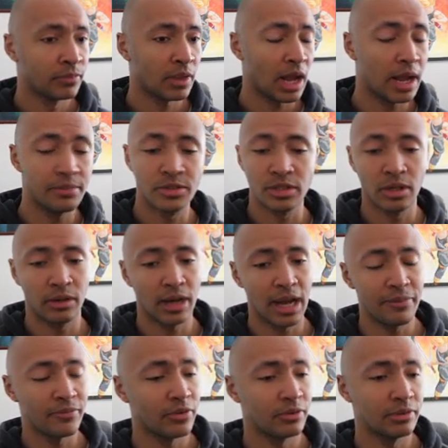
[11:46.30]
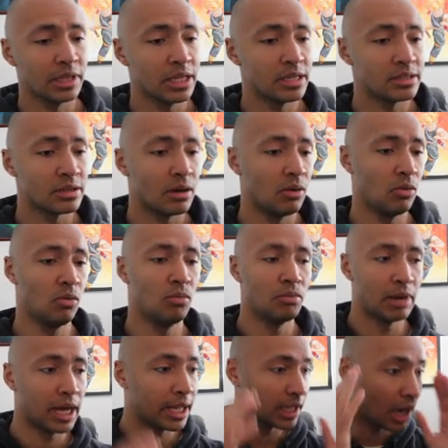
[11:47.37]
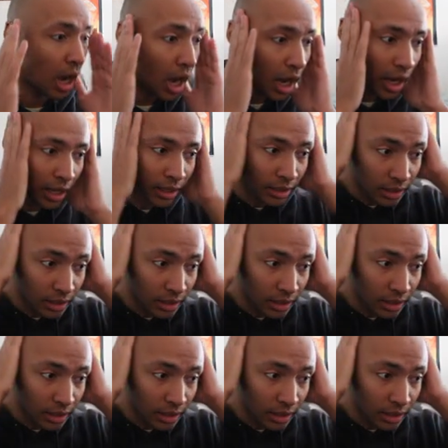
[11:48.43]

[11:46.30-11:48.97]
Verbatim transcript: I'm so hyped for release. Oh my god.